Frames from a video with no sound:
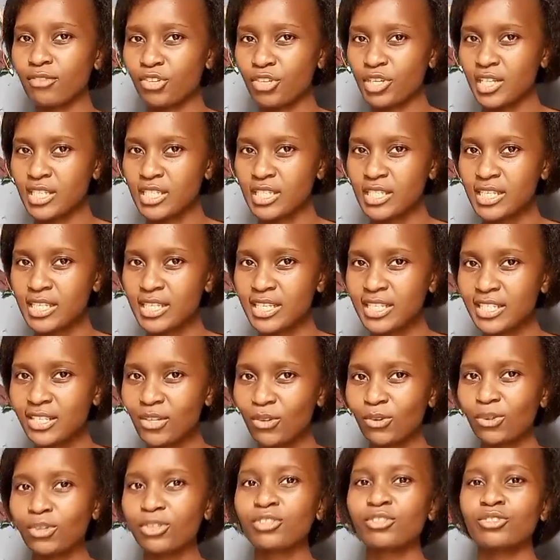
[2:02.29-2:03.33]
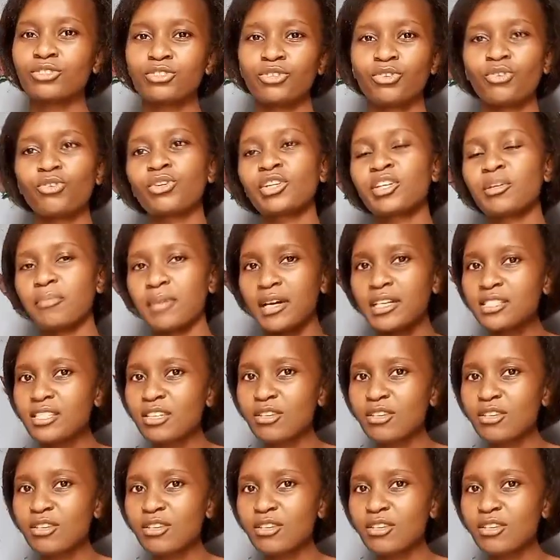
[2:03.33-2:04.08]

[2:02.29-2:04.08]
very easily, or keep